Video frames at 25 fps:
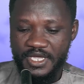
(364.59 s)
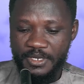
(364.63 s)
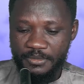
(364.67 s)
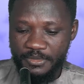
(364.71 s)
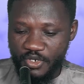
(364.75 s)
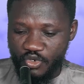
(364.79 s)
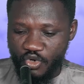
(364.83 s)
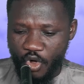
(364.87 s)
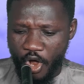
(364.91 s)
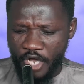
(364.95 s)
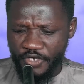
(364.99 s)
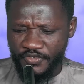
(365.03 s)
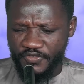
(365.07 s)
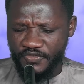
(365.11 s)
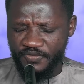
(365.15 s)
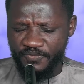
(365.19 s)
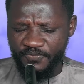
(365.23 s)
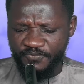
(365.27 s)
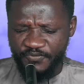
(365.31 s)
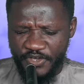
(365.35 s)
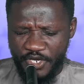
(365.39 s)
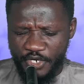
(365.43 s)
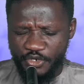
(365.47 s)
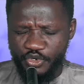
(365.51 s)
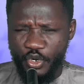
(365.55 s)
because
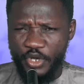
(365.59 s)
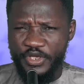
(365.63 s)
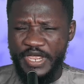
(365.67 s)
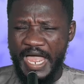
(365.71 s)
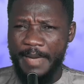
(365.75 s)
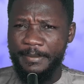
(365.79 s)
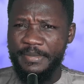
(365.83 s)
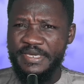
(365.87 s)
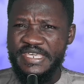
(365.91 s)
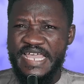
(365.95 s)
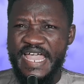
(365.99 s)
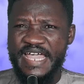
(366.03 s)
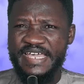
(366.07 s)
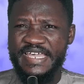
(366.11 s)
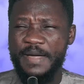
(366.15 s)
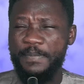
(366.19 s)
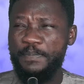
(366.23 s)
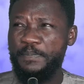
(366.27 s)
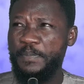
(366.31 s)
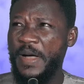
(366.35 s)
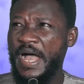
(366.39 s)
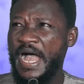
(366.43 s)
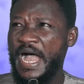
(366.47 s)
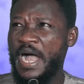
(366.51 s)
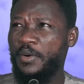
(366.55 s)
video ya me ye
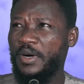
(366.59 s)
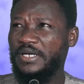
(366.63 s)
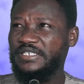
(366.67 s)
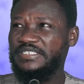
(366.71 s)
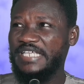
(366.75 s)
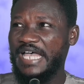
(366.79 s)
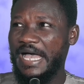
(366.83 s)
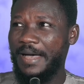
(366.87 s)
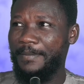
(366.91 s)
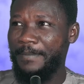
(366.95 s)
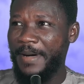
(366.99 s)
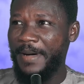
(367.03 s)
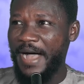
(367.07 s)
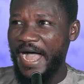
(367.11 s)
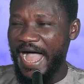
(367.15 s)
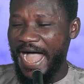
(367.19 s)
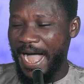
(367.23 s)
pa wasaba